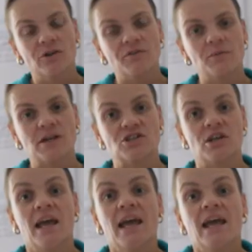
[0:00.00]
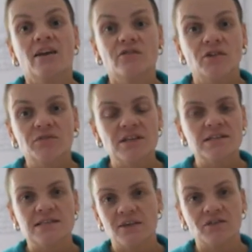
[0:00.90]
Reformation. In
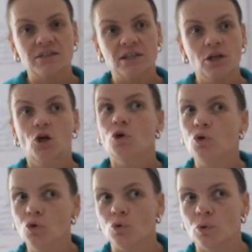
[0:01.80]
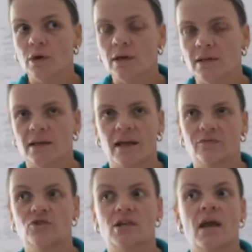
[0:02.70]
1517, who? And I
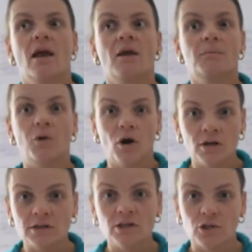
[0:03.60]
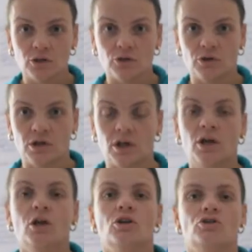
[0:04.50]
have to say, Martin Luther
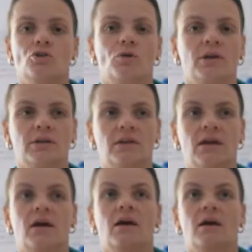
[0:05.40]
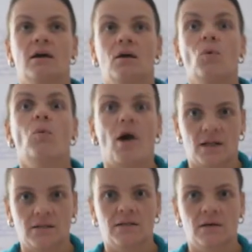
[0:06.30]
joined the
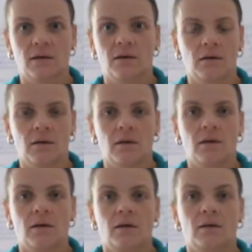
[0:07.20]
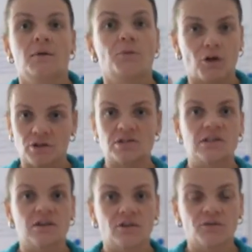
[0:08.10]
what? The
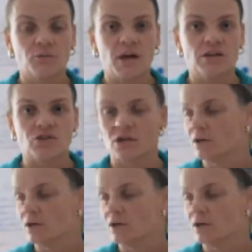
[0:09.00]
Protestant Reformation.